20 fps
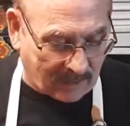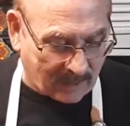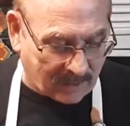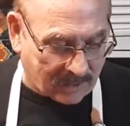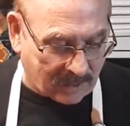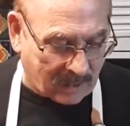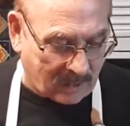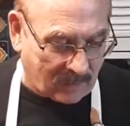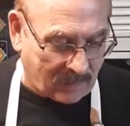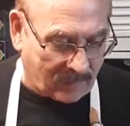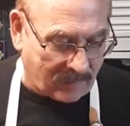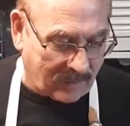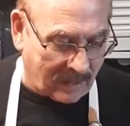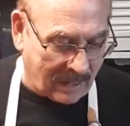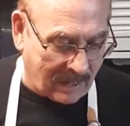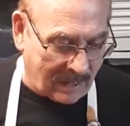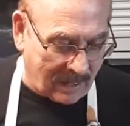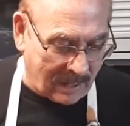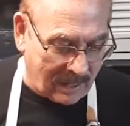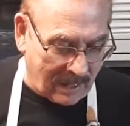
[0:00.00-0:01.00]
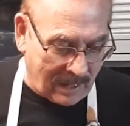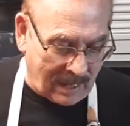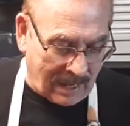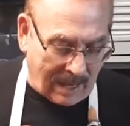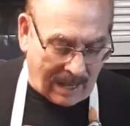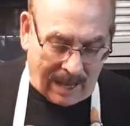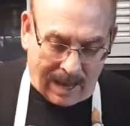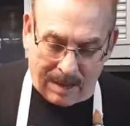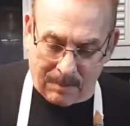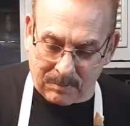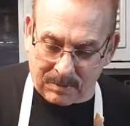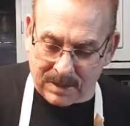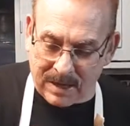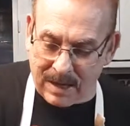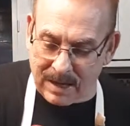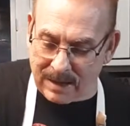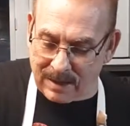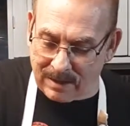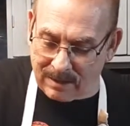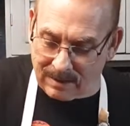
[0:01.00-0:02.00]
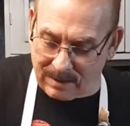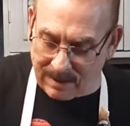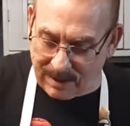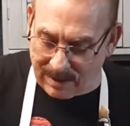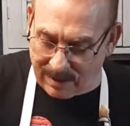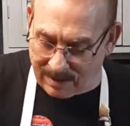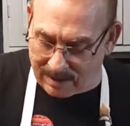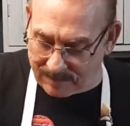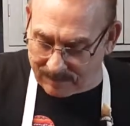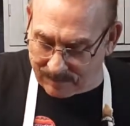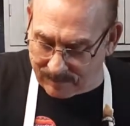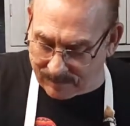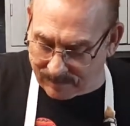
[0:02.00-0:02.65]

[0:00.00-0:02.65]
So I'm taking that,